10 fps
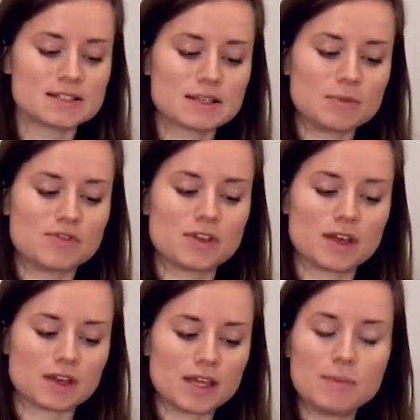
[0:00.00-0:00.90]
some of
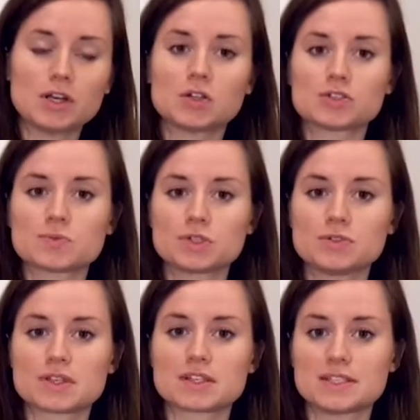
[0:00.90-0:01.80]
the chemicals we're
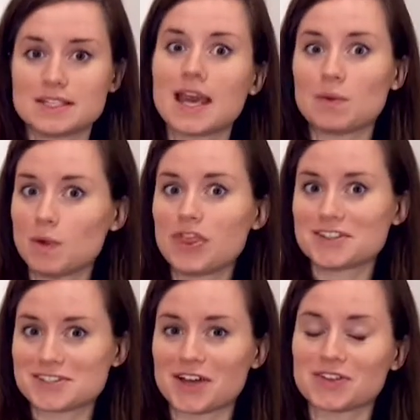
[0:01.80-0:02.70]
using today with
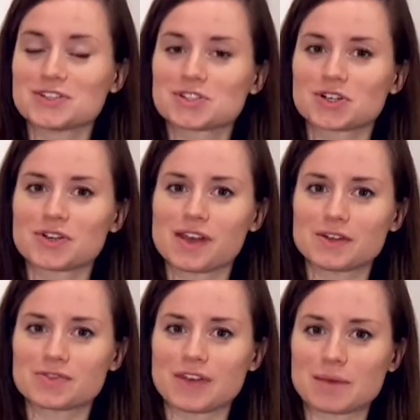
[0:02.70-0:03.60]
the salt and the sugar
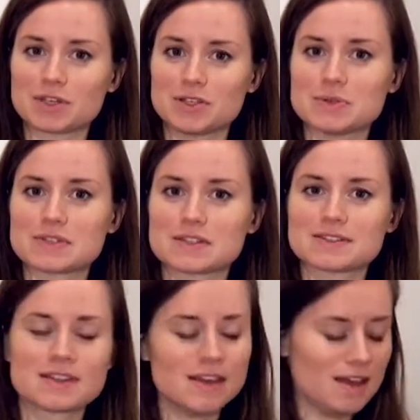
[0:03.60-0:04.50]
that your family
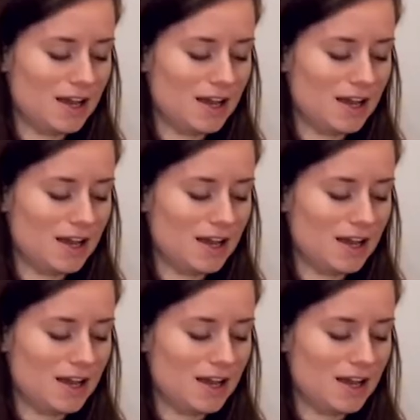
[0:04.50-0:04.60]
uses.